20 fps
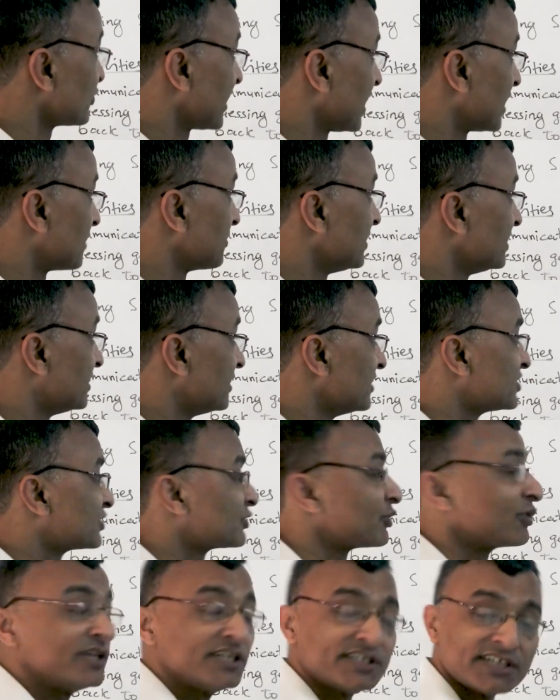can be the
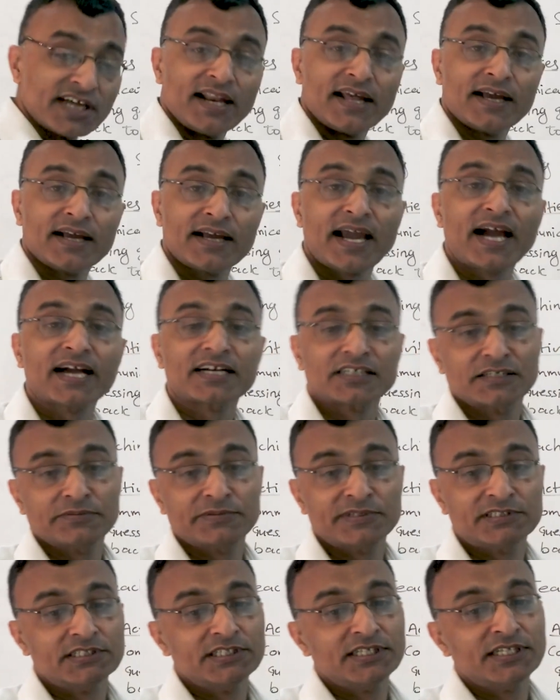storytelling
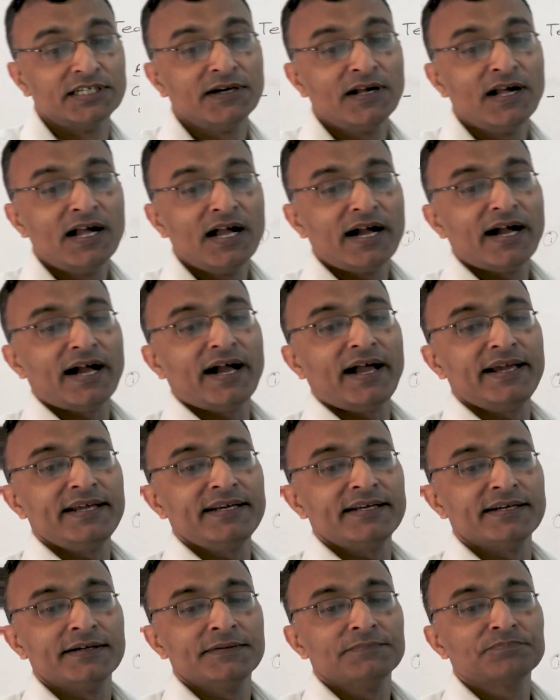activity.
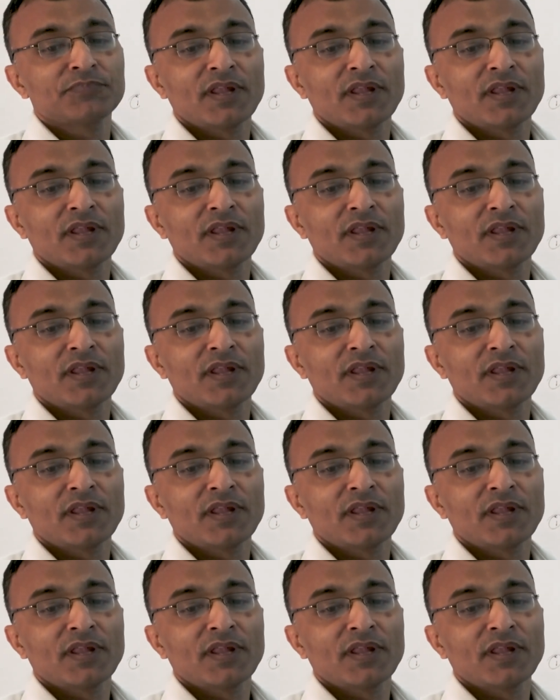And